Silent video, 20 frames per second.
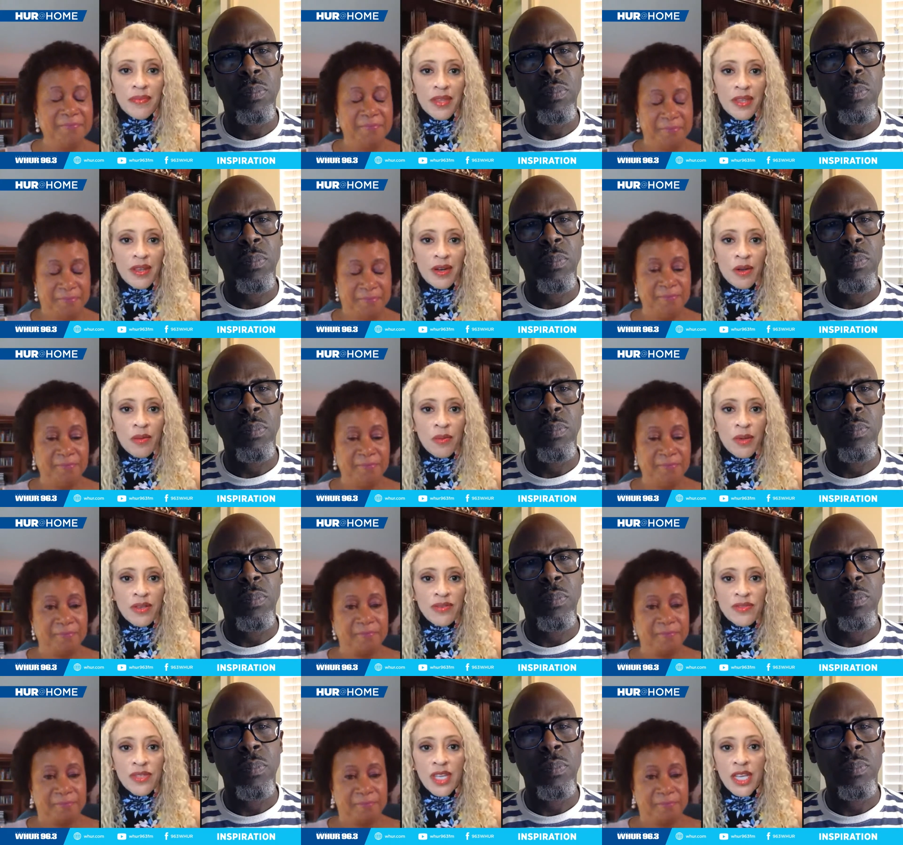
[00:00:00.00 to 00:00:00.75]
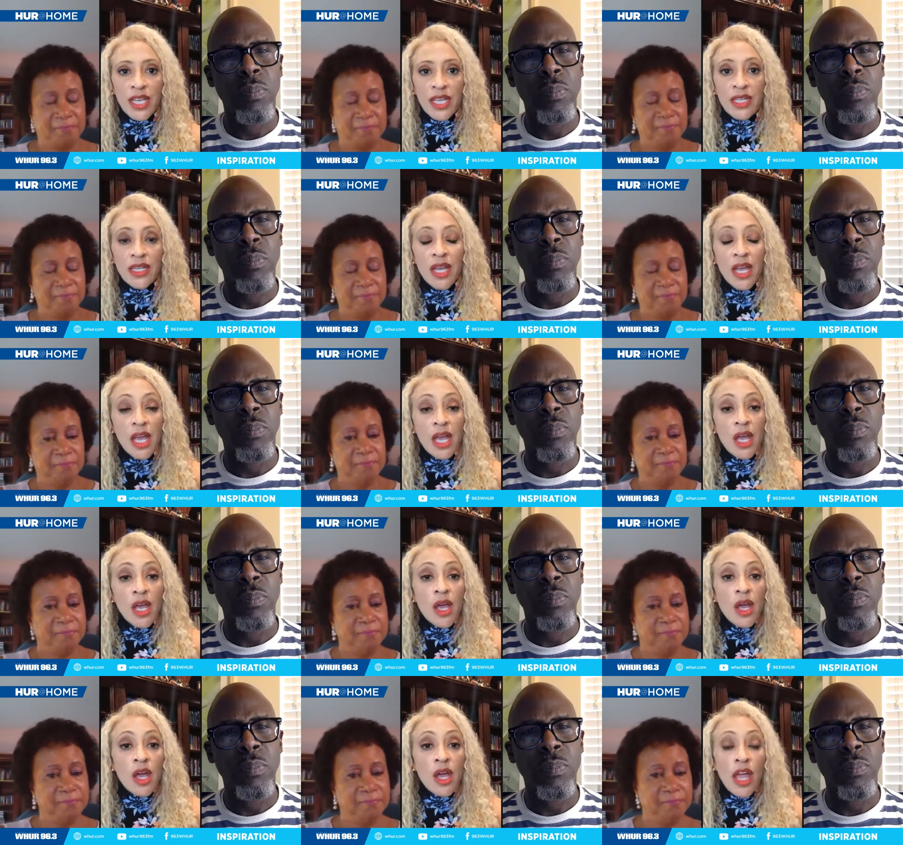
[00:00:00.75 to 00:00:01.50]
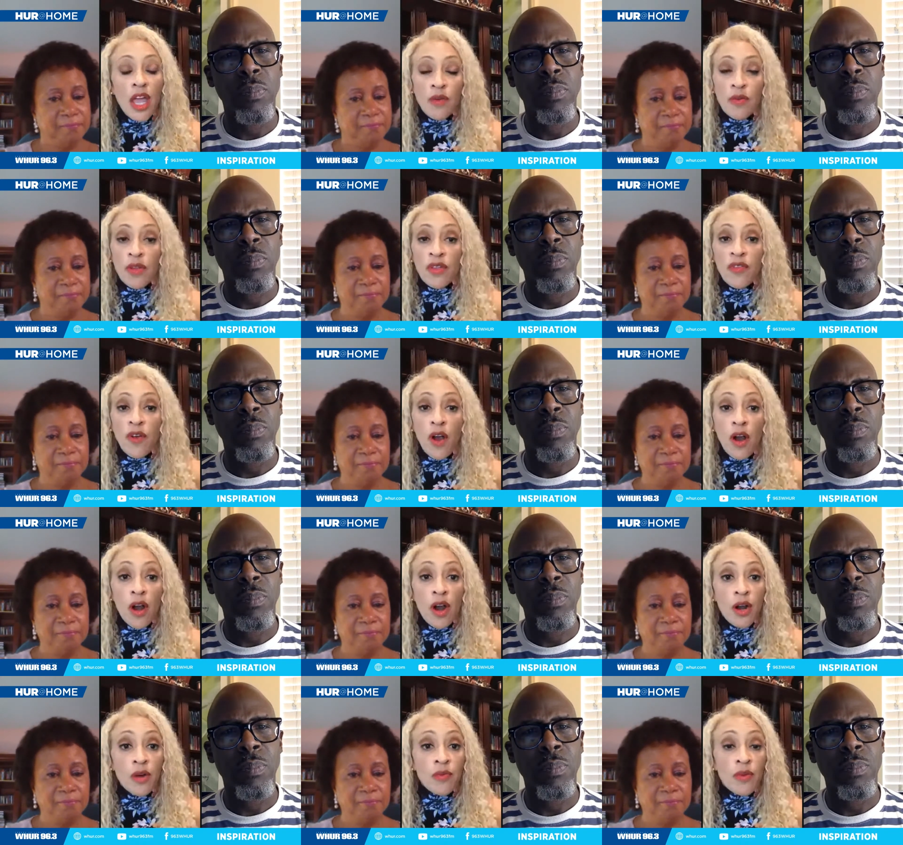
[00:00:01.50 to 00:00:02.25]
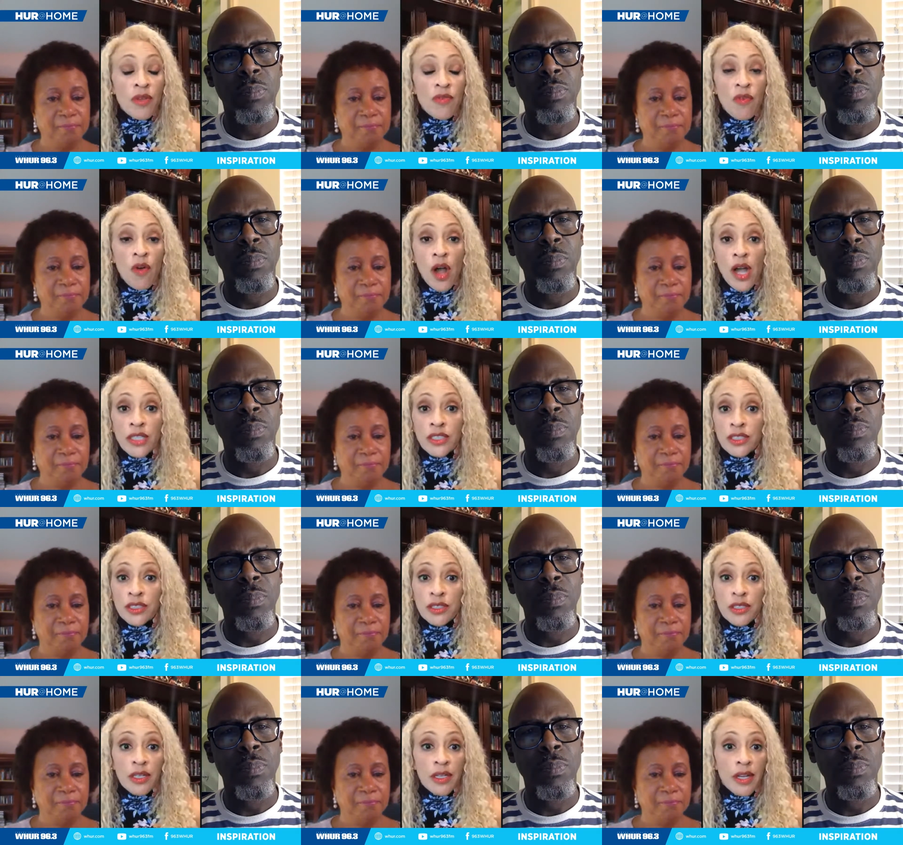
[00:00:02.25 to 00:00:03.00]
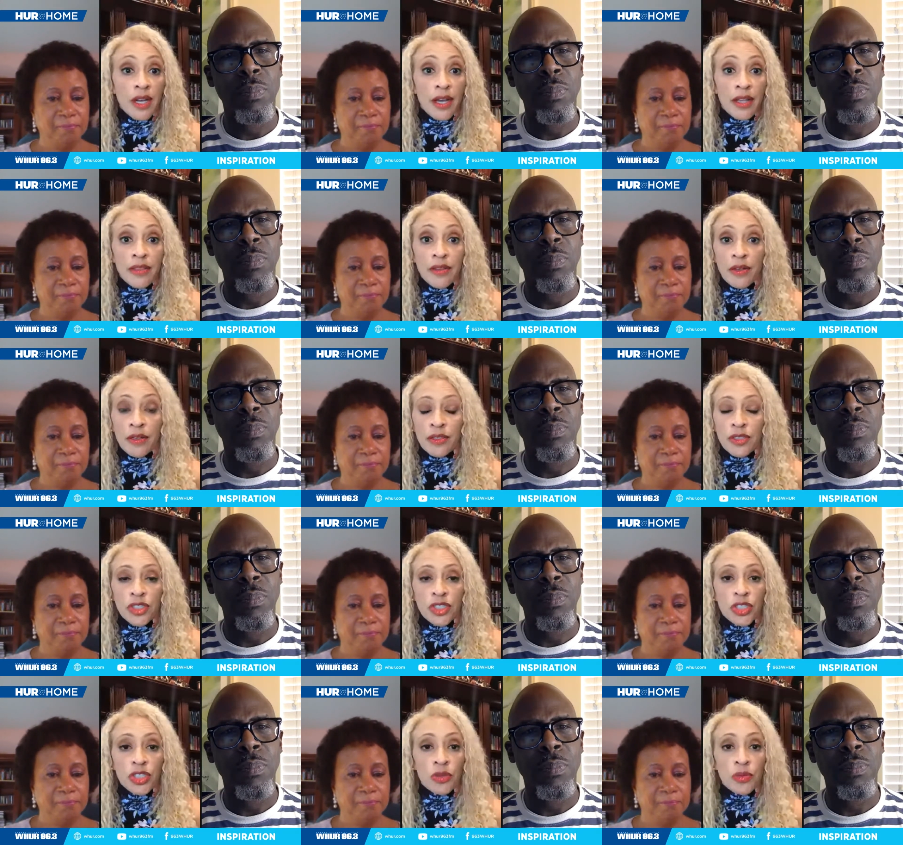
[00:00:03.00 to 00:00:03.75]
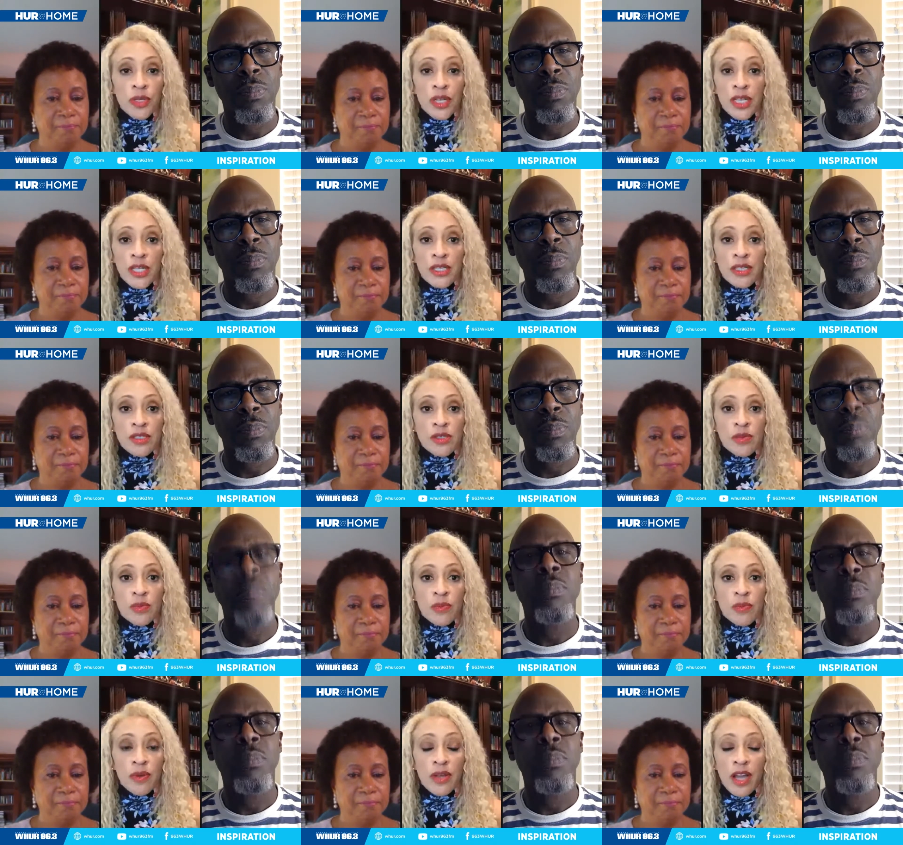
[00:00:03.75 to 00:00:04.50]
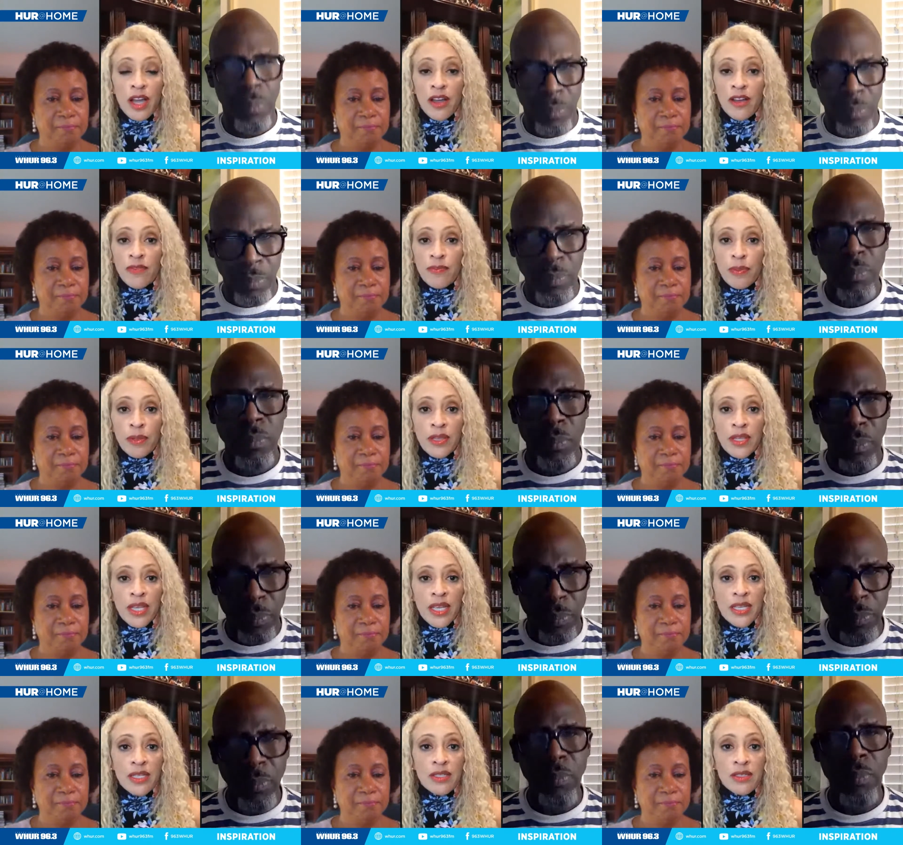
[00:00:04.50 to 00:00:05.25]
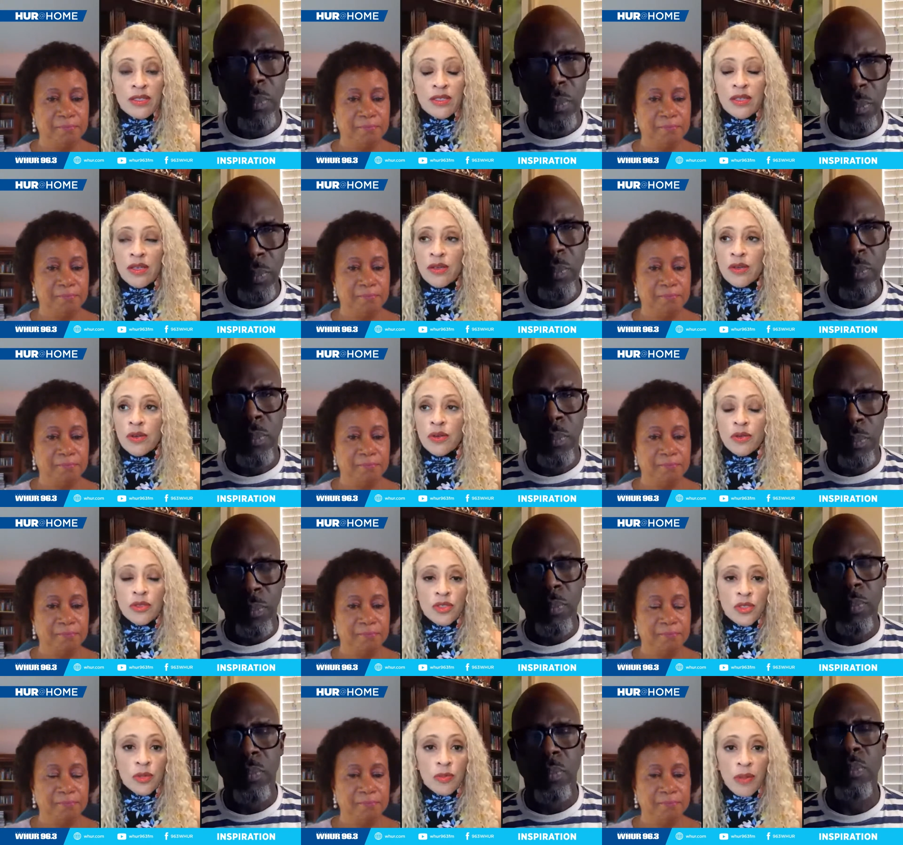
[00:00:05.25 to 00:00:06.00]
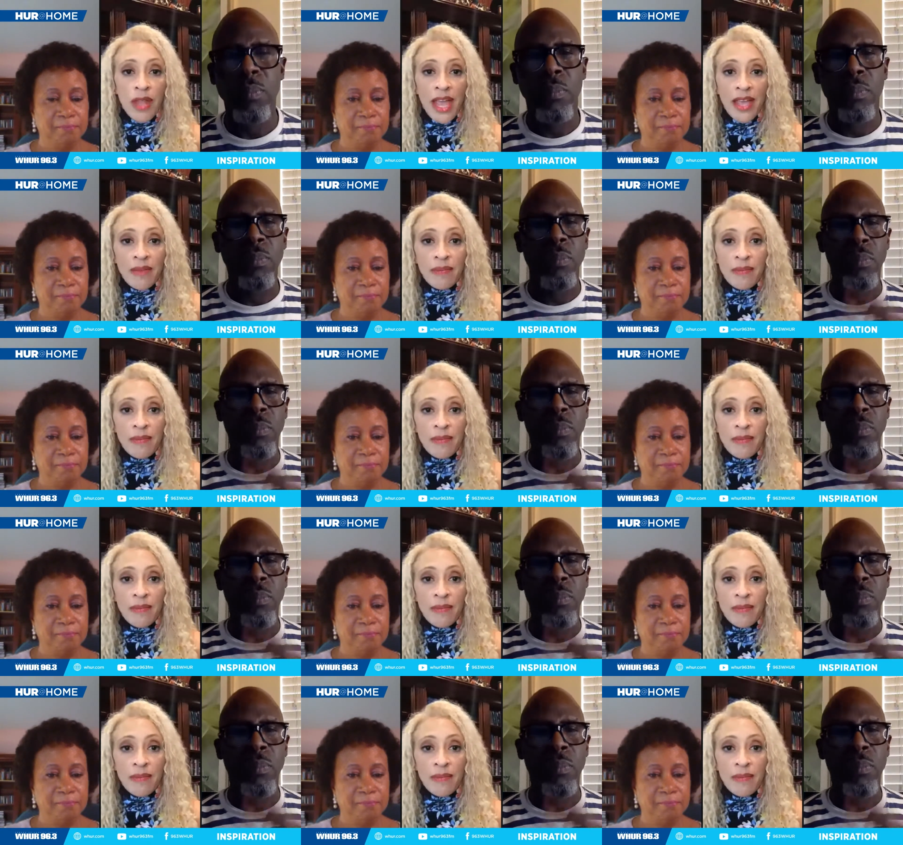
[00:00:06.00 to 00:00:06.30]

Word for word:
Speaker 1: You know, we've seen and we've heard, we've watched other shootings, uh, police to to black